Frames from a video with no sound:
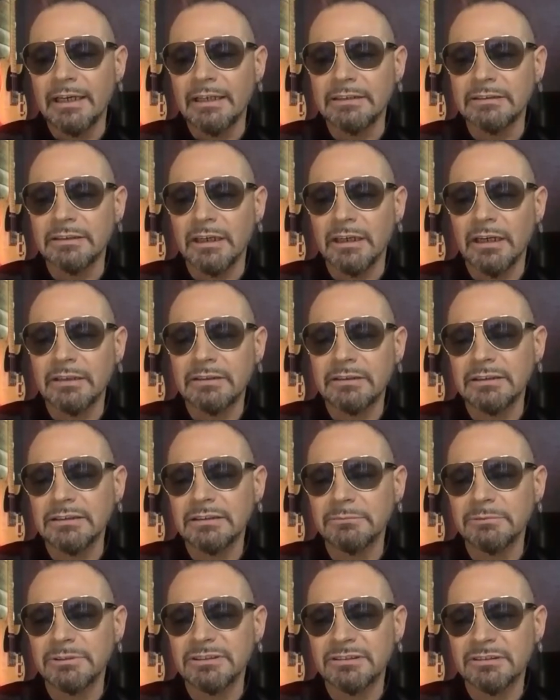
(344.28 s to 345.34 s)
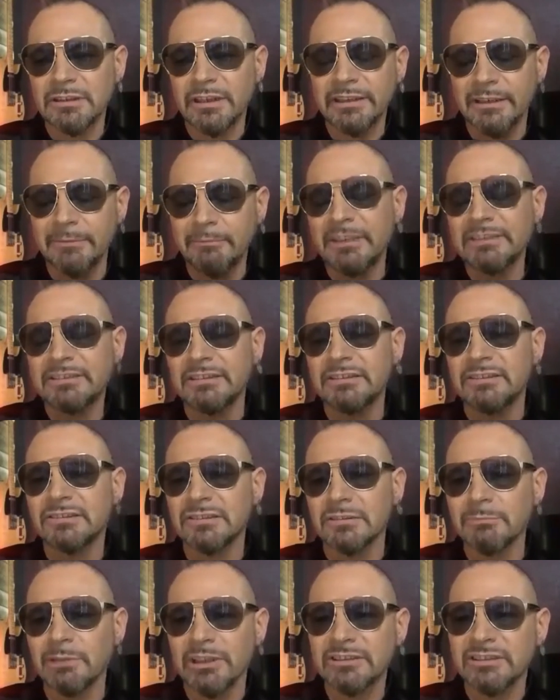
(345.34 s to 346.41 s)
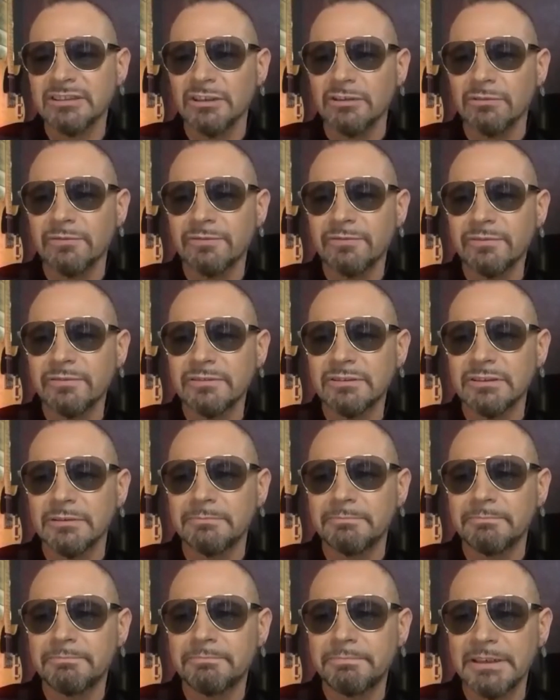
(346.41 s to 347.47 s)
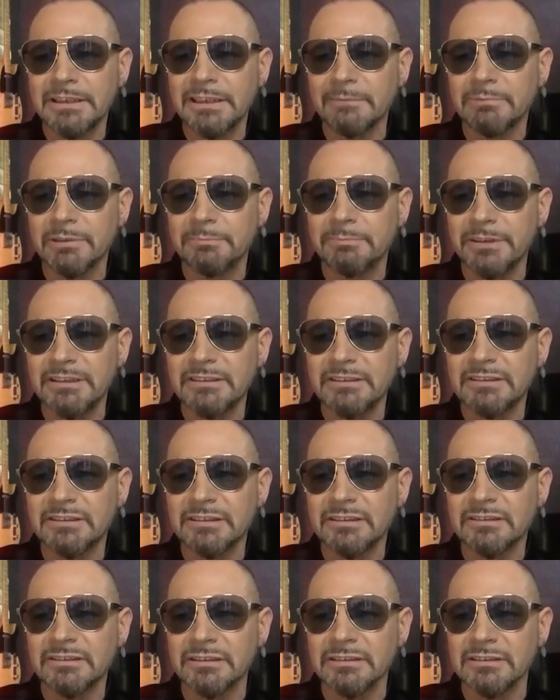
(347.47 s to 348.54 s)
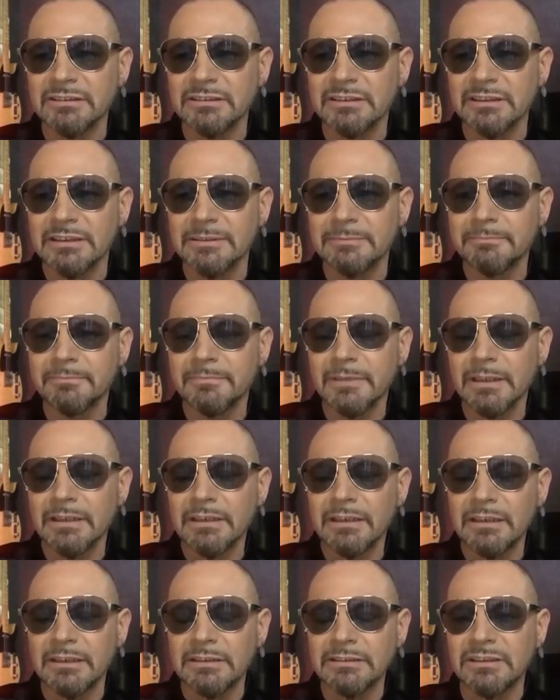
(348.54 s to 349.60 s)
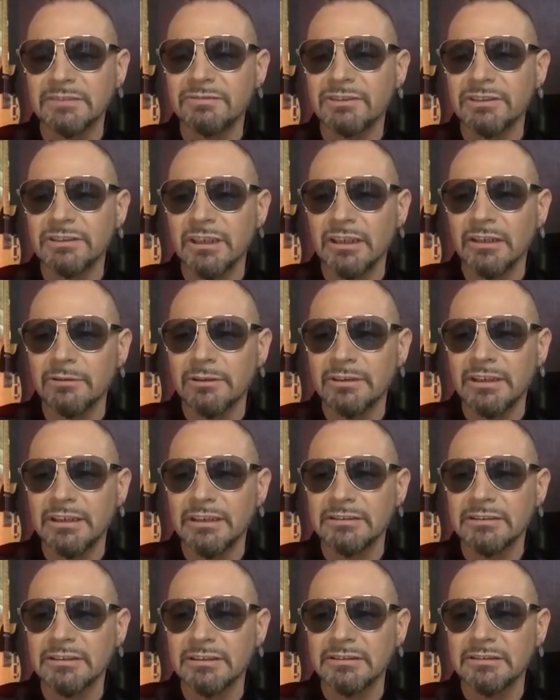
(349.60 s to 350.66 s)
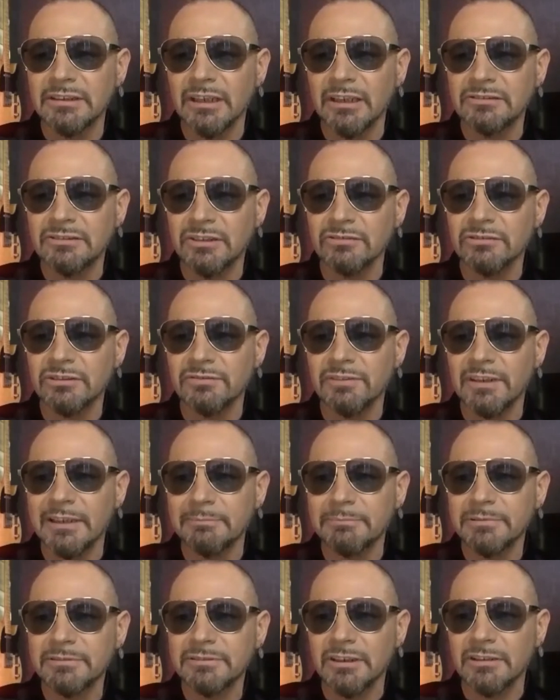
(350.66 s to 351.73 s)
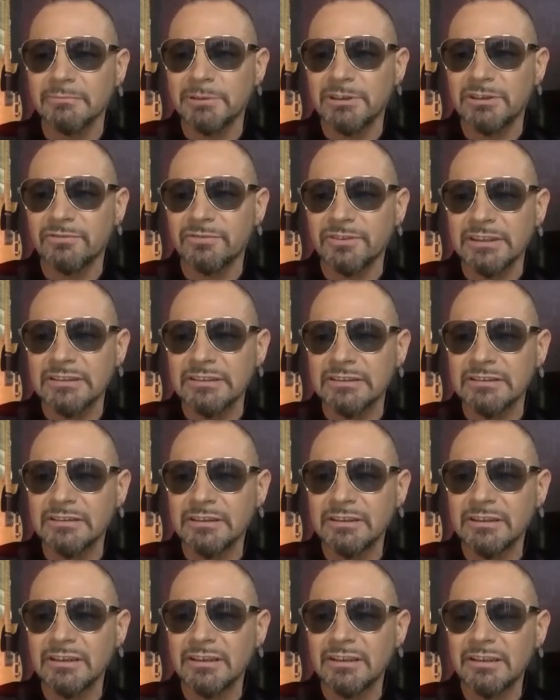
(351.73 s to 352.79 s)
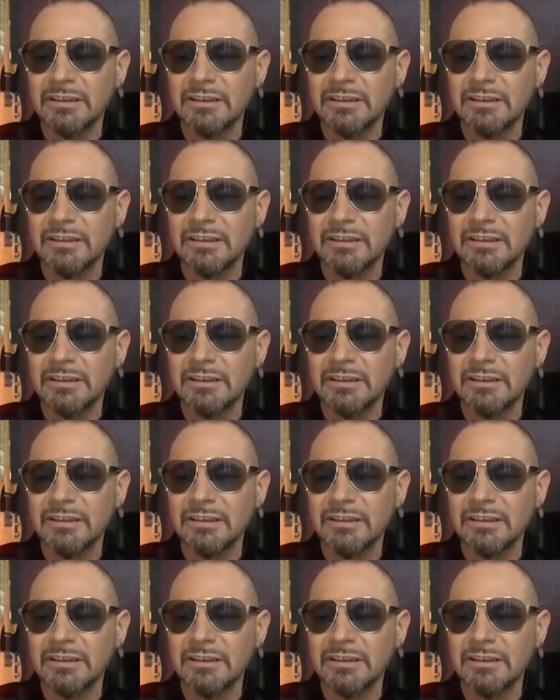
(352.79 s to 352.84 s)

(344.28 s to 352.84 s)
And I think it was like a message to myself to pick up the pieces and give it a go again and don't give up, don't be defeated.